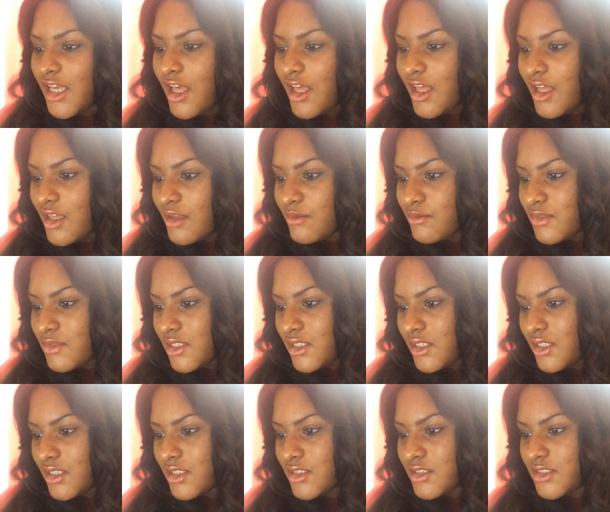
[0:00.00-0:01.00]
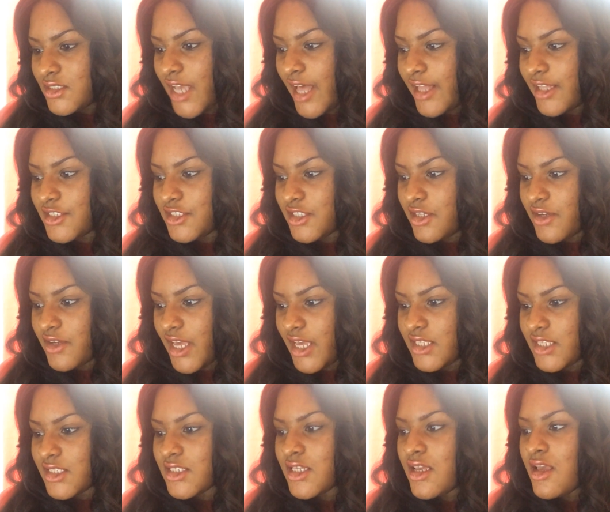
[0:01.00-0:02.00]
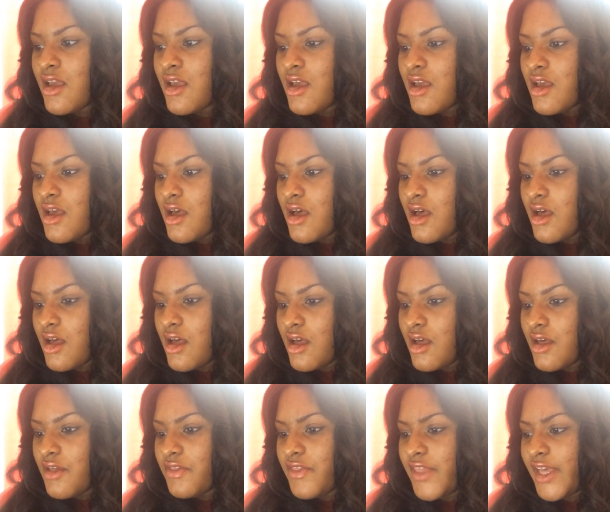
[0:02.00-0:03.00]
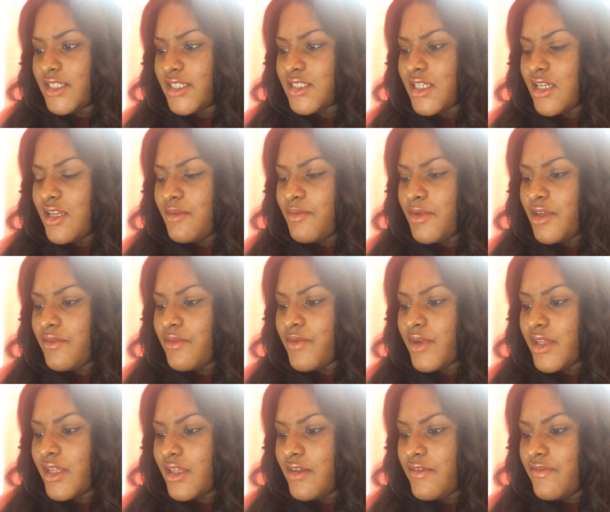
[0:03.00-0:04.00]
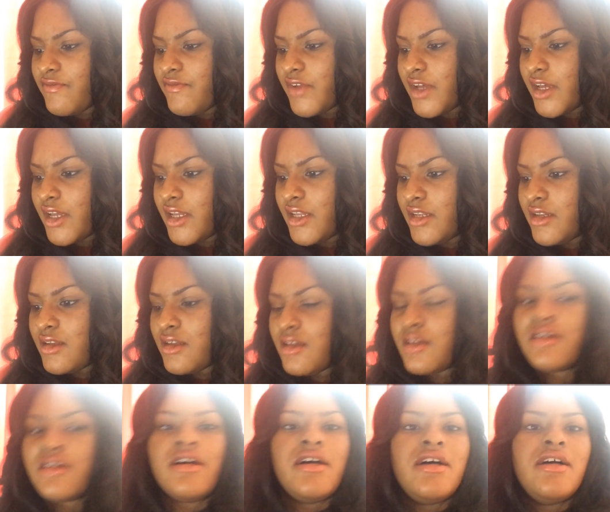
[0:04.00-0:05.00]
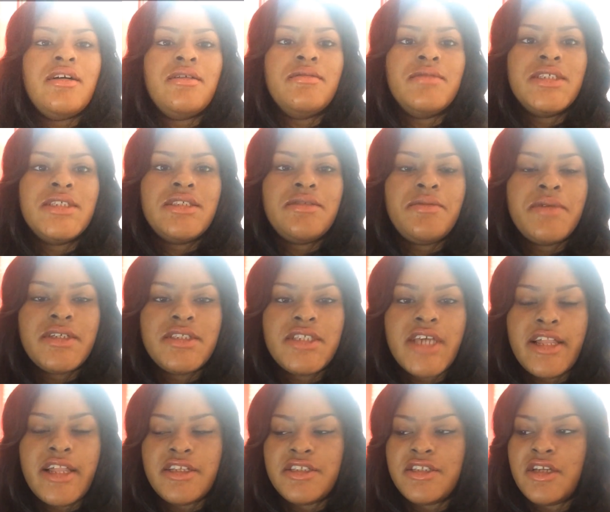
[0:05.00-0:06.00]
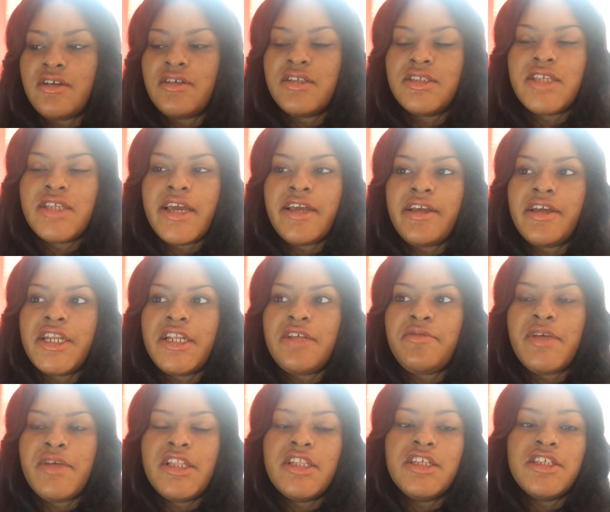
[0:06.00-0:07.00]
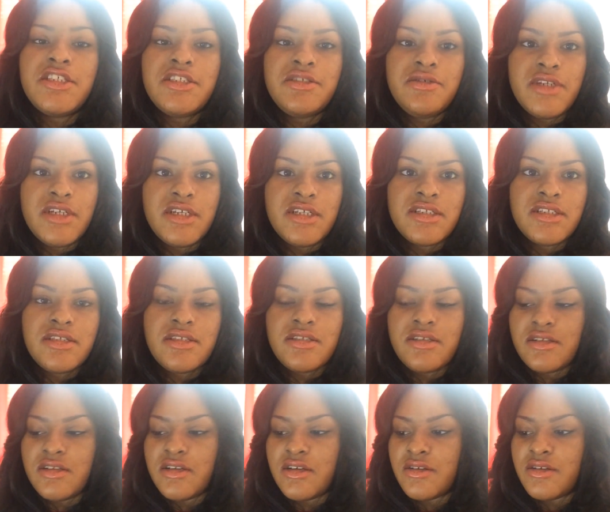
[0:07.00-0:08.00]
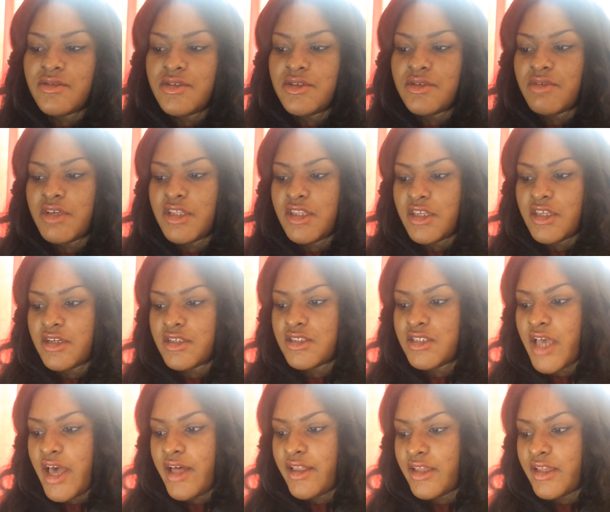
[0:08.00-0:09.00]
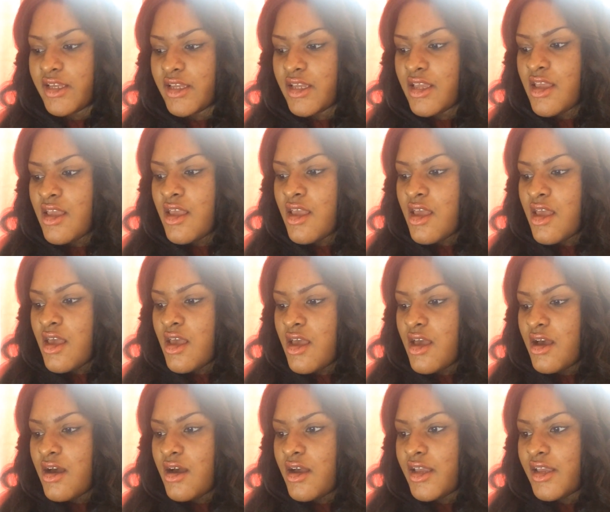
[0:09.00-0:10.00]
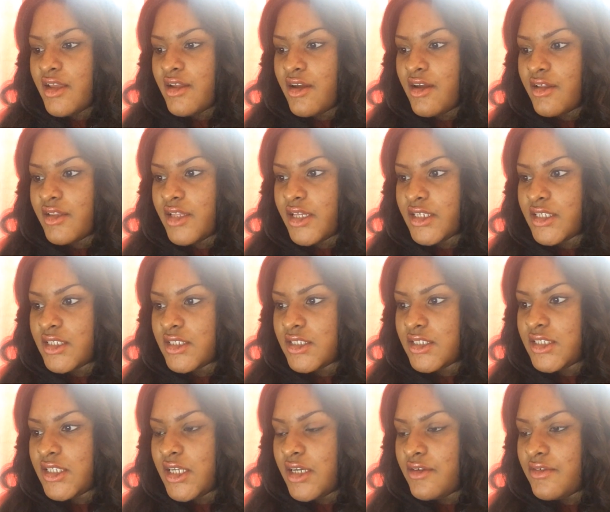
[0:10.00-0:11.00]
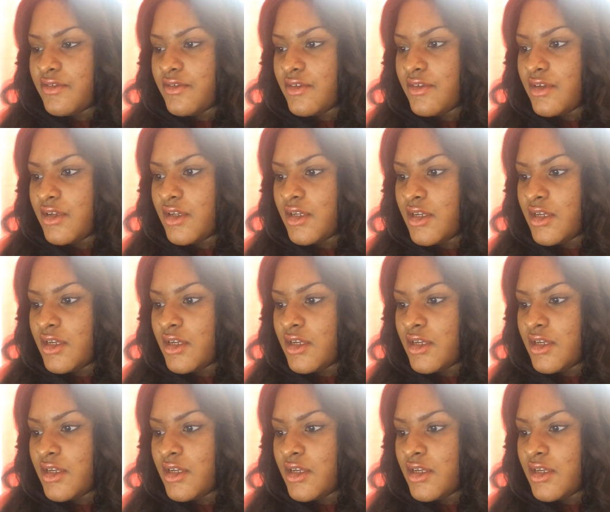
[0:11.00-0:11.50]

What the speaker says: Talent showcase. That's gonna be really fun. It's a big talent show. It's like gonna be the students, you know, doing their talent and all that good stuff.